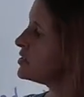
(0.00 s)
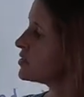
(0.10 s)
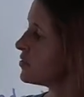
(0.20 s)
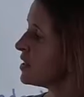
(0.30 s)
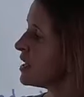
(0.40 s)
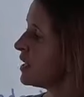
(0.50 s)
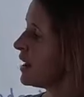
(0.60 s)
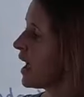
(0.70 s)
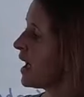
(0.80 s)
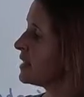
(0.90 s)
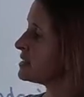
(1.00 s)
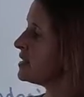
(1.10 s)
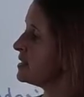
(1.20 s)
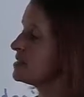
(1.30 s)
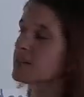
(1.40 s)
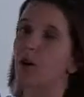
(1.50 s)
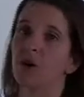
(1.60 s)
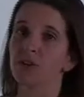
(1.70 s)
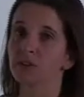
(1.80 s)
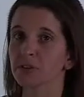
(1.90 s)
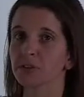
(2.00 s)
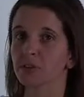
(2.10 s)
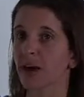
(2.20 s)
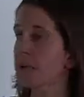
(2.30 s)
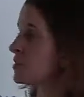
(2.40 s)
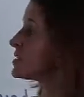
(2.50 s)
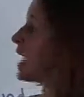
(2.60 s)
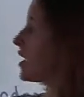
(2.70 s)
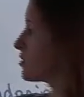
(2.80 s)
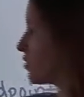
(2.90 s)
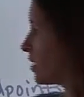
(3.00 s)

So then I list all the critical values that are